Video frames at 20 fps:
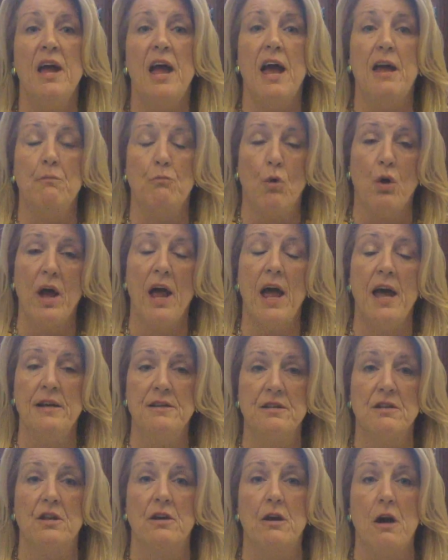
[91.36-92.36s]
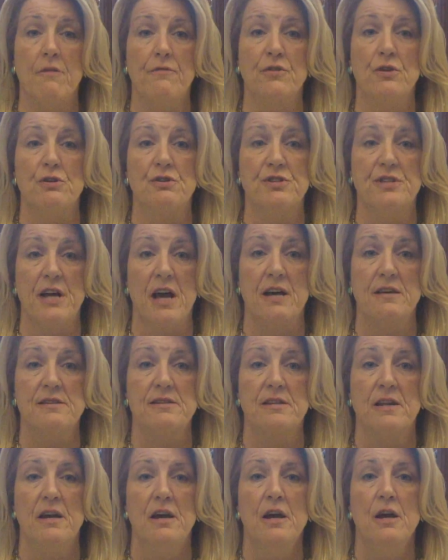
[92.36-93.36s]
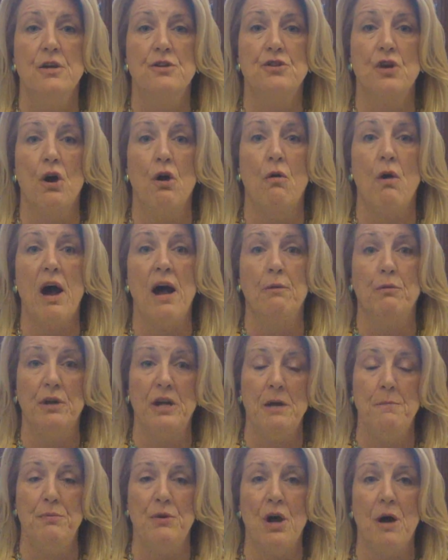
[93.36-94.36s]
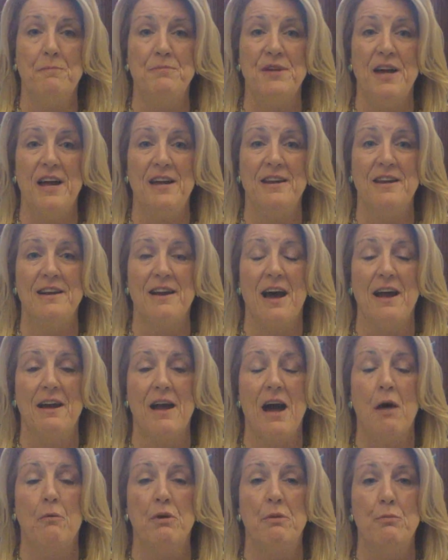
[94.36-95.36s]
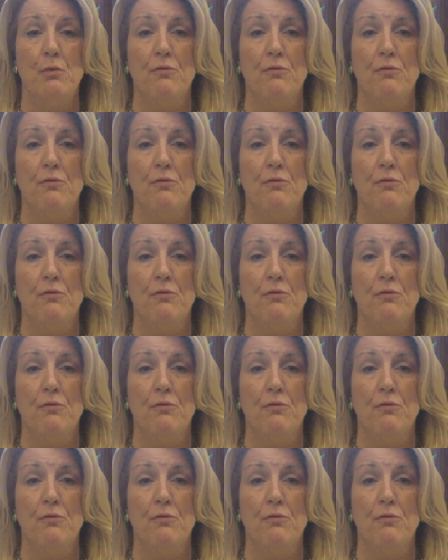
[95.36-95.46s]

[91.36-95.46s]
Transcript: and we'll head to the governor's desk. So I will keep you updated on how we